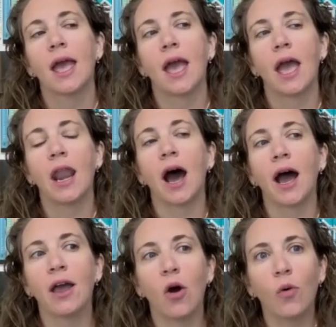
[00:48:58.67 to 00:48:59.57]
And
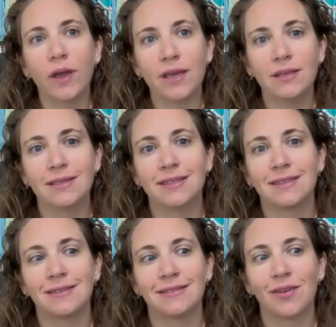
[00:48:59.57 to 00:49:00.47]
I always
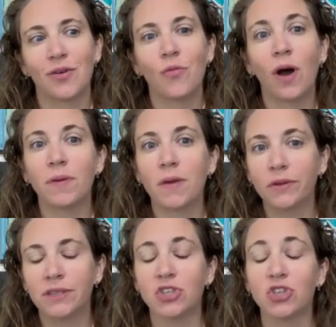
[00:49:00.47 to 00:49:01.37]
want
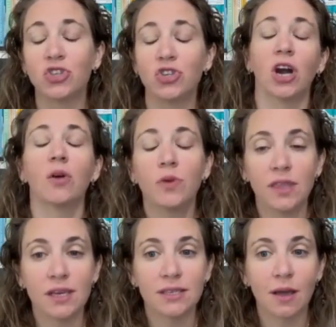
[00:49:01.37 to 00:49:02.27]
people to start with
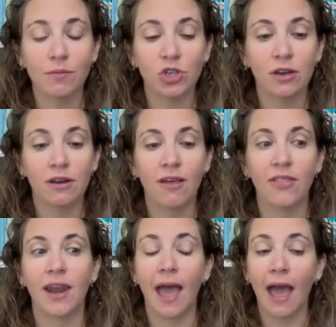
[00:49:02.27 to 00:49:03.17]
the assumption
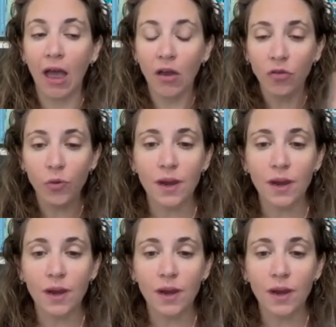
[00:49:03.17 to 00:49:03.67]
that everyone